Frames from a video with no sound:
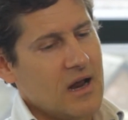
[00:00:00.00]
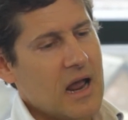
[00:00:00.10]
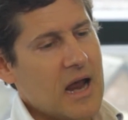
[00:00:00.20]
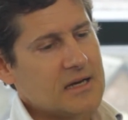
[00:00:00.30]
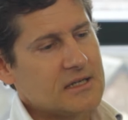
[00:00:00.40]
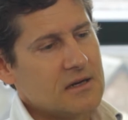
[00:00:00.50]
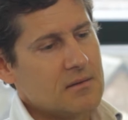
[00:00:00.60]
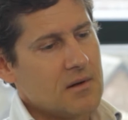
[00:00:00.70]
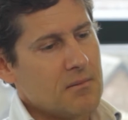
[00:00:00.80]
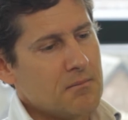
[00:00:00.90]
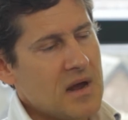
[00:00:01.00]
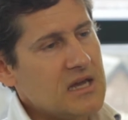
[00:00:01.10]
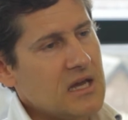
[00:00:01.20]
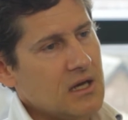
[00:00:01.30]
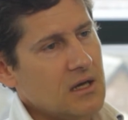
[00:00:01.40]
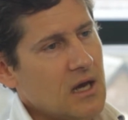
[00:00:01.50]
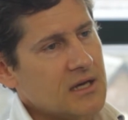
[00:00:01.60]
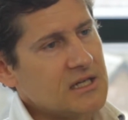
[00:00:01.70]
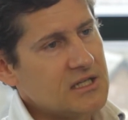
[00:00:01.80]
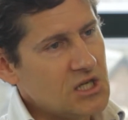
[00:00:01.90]
and making a
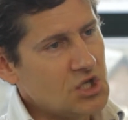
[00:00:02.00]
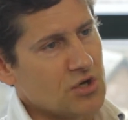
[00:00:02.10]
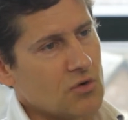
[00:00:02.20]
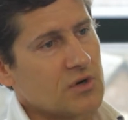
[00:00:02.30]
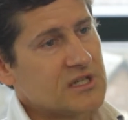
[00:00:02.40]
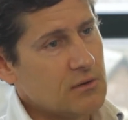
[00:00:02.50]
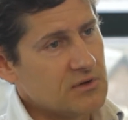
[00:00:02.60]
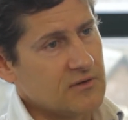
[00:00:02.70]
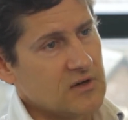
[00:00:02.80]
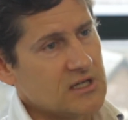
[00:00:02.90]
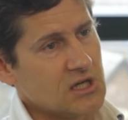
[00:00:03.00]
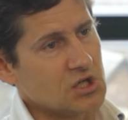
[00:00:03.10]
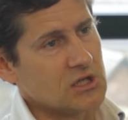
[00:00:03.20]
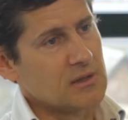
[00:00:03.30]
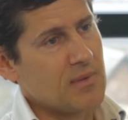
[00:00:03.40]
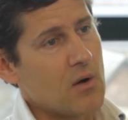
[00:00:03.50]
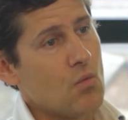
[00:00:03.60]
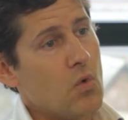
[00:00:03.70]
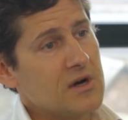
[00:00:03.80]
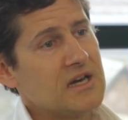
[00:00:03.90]
decision or a series of decisions about
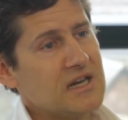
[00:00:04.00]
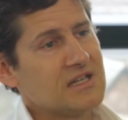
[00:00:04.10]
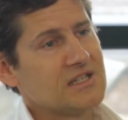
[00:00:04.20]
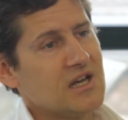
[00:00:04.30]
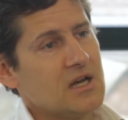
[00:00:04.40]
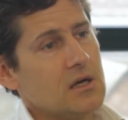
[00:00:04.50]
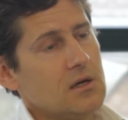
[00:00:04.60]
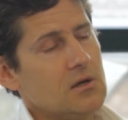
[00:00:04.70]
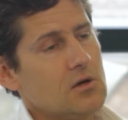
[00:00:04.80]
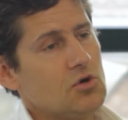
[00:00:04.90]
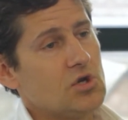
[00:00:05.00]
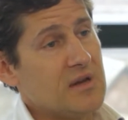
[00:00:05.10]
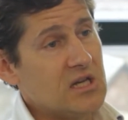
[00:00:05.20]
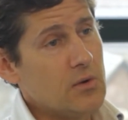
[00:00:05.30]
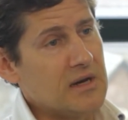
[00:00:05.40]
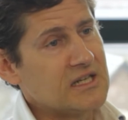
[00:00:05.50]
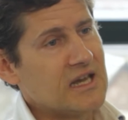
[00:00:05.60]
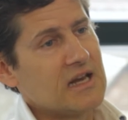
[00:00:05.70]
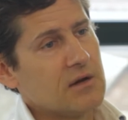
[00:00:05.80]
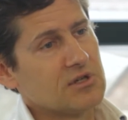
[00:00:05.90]
what it is you should be doing to
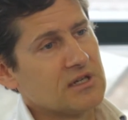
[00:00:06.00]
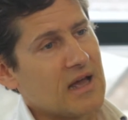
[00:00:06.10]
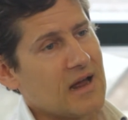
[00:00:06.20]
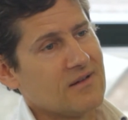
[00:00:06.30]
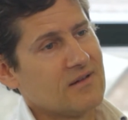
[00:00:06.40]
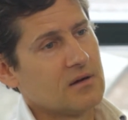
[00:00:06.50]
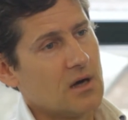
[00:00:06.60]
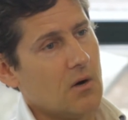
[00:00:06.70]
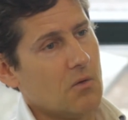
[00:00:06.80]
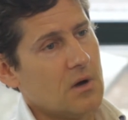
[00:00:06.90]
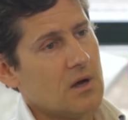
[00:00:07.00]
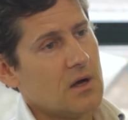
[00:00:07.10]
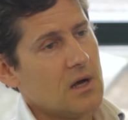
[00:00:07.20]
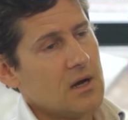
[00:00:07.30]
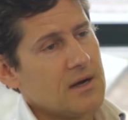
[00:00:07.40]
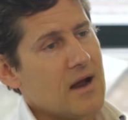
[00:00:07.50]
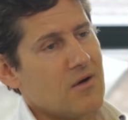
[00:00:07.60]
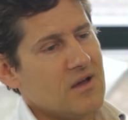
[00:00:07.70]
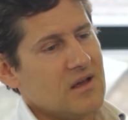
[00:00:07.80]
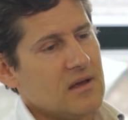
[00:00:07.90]
get nearer to that goal. Now,
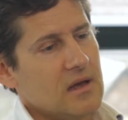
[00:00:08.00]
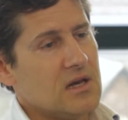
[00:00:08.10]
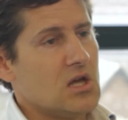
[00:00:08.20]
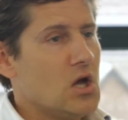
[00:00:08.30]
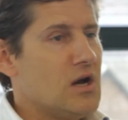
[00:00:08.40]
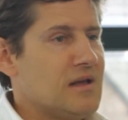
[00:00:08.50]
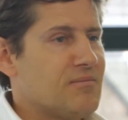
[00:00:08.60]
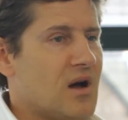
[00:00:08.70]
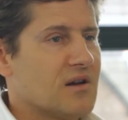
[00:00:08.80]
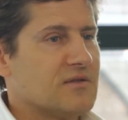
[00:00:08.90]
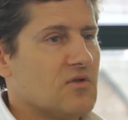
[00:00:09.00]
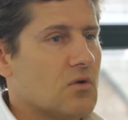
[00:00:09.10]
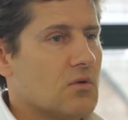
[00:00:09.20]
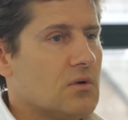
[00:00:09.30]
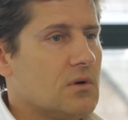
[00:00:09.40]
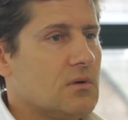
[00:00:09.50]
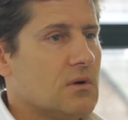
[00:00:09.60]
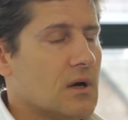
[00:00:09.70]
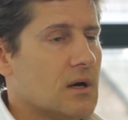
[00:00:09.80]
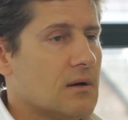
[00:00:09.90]
in the early part of your
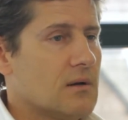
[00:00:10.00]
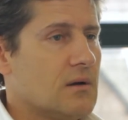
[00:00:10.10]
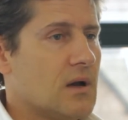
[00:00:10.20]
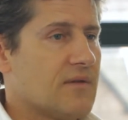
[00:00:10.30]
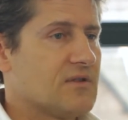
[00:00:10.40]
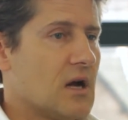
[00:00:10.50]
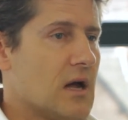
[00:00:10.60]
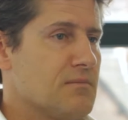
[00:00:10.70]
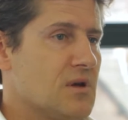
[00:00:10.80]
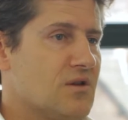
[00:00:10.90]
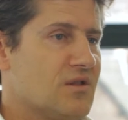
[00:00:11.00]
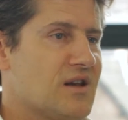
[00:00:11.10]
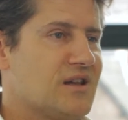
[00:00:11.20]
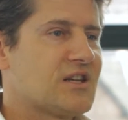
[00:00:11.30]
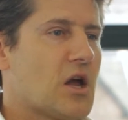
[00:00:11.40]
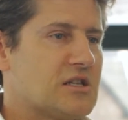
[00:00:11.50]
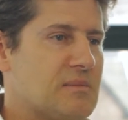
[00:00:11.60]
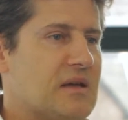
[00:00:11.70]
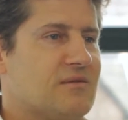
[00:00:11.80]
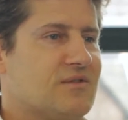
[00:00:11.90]
uh, lifetime, then it's going to
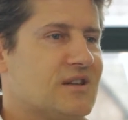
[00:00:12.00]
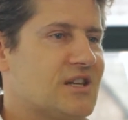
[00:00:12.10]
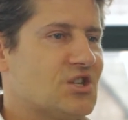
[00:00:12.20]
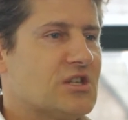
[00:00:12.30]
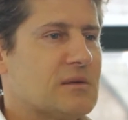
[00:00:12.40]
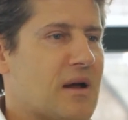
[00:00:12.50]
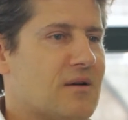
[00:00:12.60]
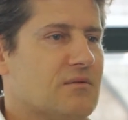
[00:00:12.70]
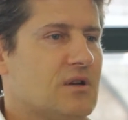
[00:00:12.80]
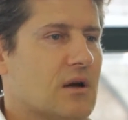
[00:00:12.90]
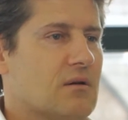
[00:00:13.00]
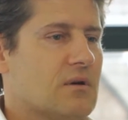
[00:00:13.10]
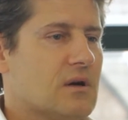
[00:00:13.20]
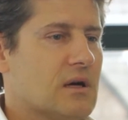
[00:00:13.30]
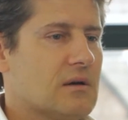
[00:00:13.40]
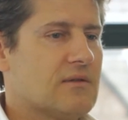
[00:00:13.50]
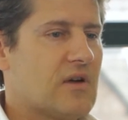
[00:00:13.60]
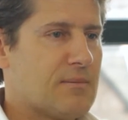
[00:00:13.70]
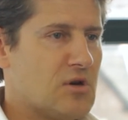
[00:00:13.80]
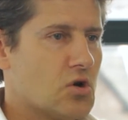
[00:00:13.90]
be decisions about you know uh,
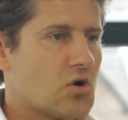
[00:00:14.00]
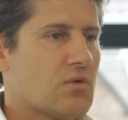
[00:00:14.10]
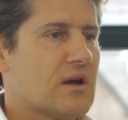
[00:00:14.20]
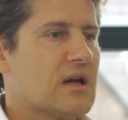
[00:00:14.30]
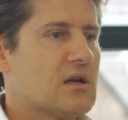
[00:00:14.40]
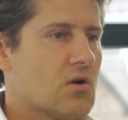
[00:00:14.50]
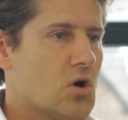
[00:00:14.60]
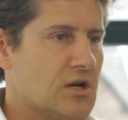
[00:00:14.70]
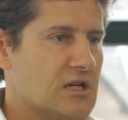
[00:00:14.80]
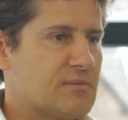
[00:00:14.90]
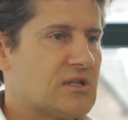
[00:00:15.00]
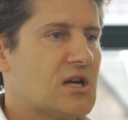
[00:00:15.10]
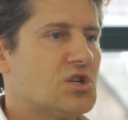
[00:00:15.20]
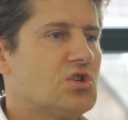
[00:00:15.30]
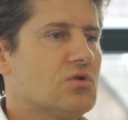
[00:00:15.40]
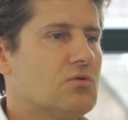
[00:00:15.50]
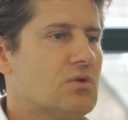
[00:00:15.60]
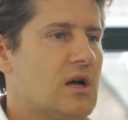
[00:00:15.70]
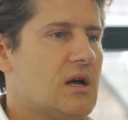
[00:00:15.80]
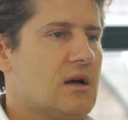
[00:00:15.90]
developing your career, your earnings potential.
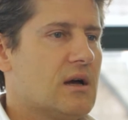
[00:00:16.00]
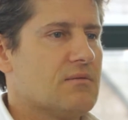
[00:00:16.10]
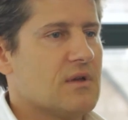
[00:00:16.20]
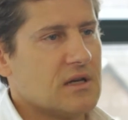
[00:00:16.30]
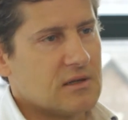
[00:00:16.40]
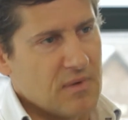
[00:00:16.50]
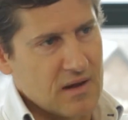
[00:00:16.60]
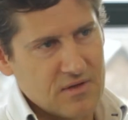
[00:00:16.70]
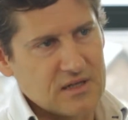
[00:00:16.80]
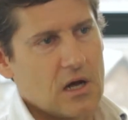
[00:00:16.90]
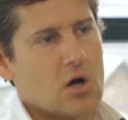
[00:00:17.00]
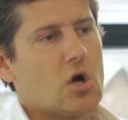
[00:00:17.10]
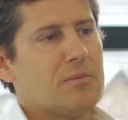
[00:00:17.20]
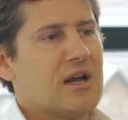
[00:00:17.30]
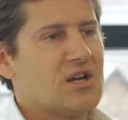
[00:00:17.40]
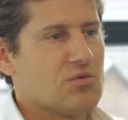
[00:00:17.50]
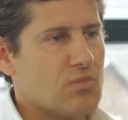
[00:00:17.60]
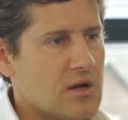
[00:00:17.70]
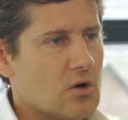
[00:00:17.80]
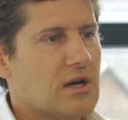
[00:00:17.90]
Uh, then it's about things like accommodation,
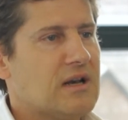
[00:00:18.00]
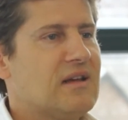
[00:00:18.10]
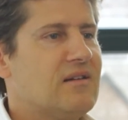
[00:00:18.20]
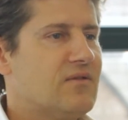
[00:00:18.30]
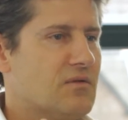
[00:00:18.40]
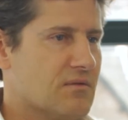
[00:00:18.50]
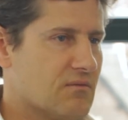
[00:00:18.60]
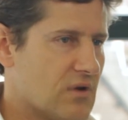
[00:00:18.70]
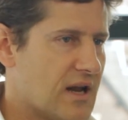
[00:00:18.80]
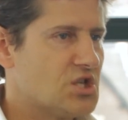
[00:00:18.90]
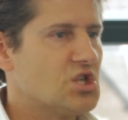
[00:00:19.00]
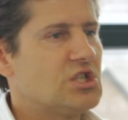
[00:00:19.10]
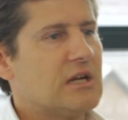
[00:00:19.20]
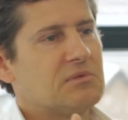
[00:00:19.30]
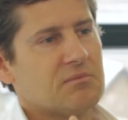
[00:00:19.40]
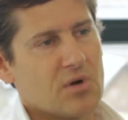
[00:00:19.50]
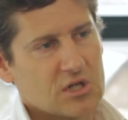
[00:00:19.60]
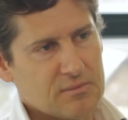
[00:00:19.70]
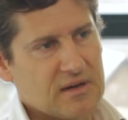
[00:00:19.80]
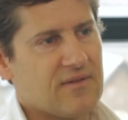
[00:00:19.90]
where you're going to live, and relationships, and
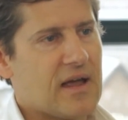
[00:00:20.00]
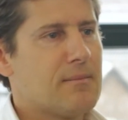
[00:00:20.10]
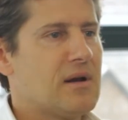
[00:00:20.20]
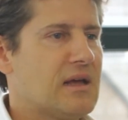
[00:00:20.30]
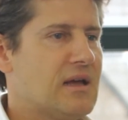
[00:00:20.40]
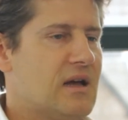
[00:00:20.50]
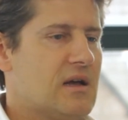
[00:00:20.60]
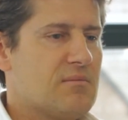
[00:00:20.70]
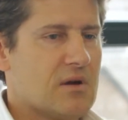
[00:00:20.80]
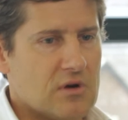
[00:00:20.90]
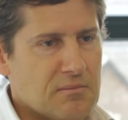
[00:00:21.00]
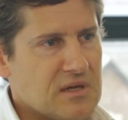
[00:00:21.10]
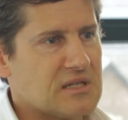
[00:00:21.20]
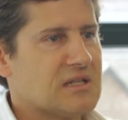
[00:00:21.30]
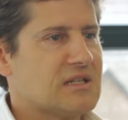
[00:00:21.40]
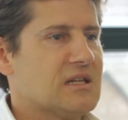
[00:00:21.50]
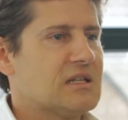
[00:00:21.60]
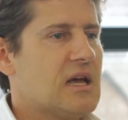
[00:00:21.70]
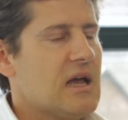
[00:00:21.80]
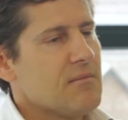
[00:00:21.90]
possibly family, building
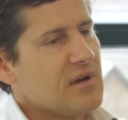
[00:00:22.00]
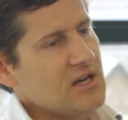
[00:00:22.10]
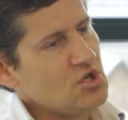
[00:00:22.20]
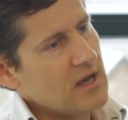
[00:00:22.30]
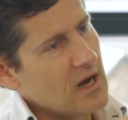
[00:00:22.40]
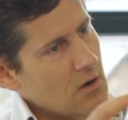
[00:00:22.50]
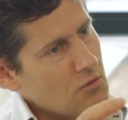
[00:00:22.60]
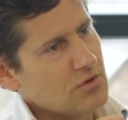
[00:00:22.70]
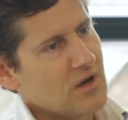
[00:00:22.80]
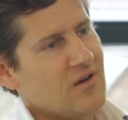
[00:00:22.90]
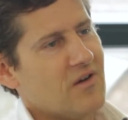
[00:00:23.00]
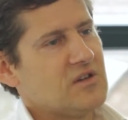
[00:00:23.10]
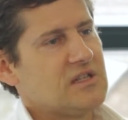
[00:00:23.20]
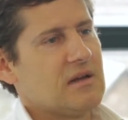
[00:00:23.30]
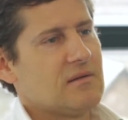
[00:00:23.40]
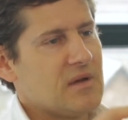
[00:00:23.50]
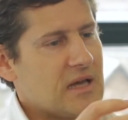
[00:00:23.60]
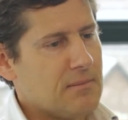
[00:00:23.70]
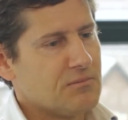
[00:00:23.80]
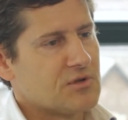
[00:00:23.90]
businesses. But as you get older, obviously it
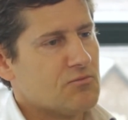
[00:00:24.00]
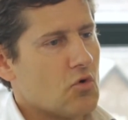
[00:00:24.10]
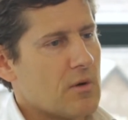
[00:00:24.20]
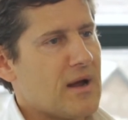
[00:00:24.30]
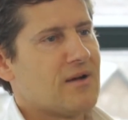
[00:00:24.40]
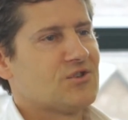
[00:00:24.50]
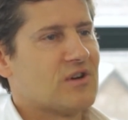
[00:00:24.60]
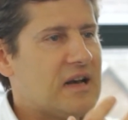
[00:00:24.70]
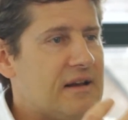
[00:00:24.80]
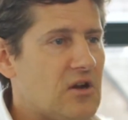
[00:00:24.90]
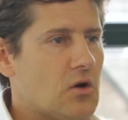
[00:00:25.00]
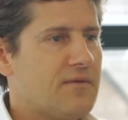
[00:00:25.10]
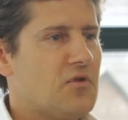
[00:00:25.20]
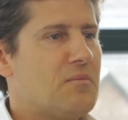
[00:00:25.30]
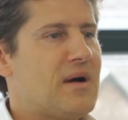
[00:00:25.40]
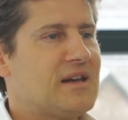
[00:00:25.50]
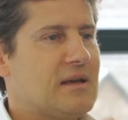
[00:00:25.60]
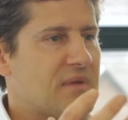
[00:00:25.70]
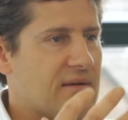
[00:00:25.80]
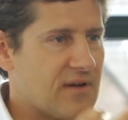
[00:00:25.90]
becomes more about sort of living off your money
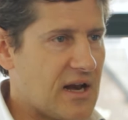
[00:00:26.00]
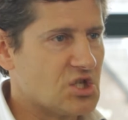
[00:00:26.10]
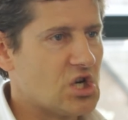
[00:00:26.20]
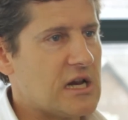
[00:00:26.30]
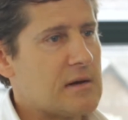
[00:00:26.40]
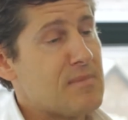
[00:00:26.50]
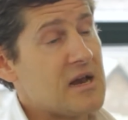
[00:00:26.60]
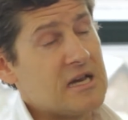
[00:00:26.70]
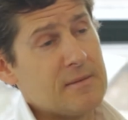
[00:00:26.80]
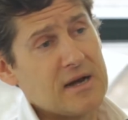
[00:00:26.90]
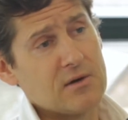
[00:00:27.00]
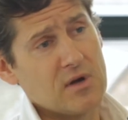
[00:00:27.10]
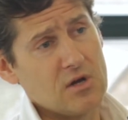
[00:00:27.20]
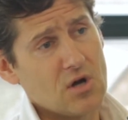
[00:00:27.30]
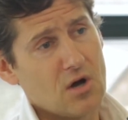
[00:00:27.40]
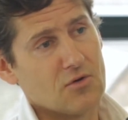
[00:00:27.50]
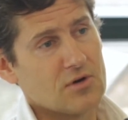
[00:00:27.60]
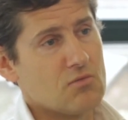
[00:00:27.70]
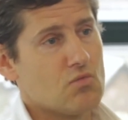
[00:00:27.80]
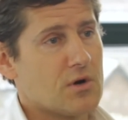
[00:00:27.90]
and being financially independent when you can't or
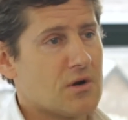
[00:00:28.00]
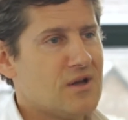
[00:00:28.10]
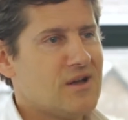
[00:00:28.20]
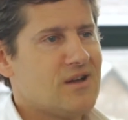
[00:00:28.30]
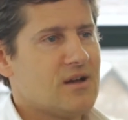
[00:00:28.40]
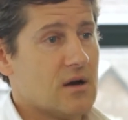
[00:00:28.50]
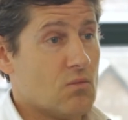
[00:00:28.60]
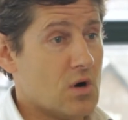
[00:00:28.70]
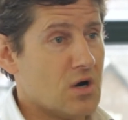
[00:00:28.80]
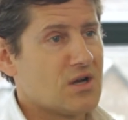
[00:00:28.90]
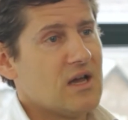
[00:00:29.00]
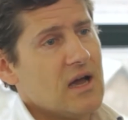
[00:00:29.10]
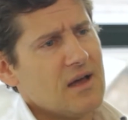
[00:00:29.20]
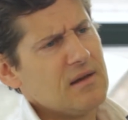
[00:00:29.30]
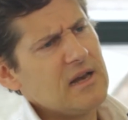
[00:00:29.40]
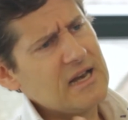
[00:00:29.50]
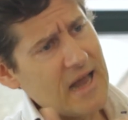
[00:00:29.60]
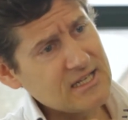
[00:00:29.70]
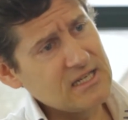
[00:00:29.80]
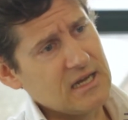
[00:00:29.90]
don't want to uh, work. And then in
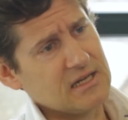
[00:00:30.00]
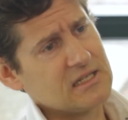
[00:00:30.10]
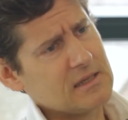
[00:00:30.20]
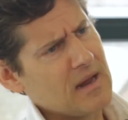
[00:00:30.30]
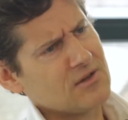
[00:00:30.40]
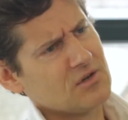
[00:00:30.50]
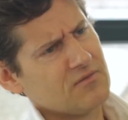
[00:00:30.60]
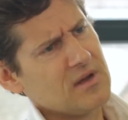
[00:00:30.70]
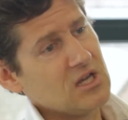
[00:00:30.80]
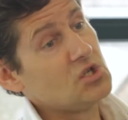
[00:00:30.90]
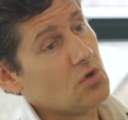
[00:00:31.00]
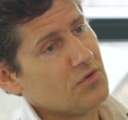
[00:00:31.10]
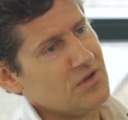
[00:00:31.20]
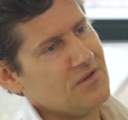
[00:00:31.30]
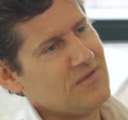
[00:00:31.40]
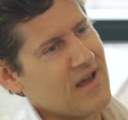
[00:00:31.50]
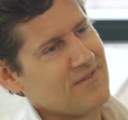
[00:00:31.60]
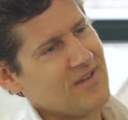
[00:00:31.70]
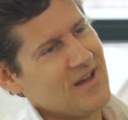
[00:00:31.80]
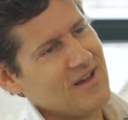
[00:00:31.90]
latter years, it's about sort of making sure that you have had
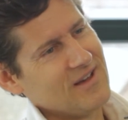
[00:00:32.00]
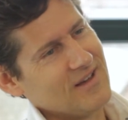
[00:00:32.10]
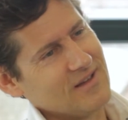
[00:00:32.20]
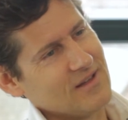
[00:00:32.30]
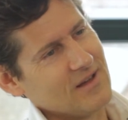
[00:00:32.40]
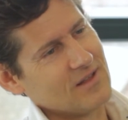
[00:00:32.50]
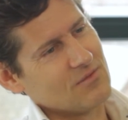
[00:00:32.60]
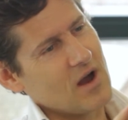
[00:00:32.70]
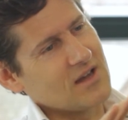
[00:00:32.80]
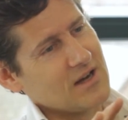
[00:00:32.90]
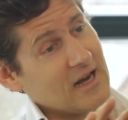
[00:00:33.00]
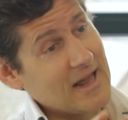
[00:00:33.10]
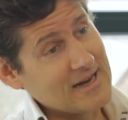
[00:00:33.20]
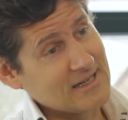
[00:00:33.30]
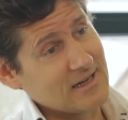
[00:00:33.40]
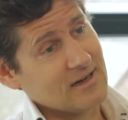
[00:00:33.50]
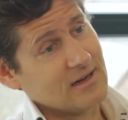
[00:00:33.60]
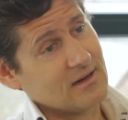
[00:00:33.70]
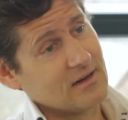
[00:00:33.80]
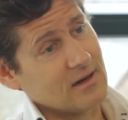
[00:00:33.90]
uh, the right kind of latter
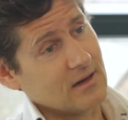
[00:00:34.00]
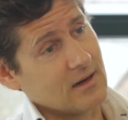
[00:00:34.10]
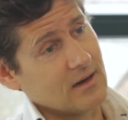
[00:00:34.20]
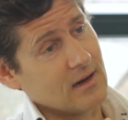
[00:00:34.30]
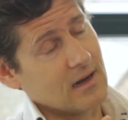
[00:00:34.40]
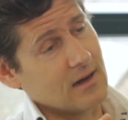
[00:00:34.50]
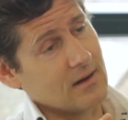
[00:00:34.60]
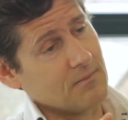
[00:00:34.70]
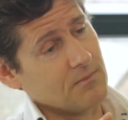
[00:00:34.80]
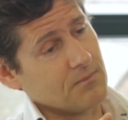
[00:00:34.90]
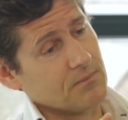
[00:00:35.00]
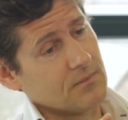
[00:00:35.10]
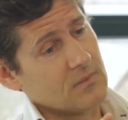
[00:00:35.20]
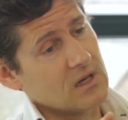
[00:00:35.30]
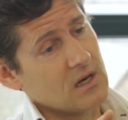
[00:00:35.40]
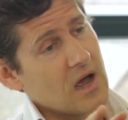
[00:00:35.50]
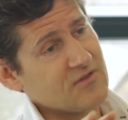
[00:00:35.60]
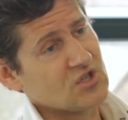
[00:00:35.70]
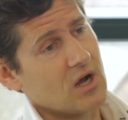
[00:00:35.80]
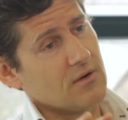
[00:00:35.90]
uh, um,
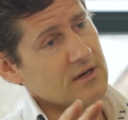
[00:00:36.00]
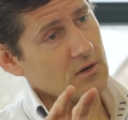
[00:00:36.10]
lifestyle in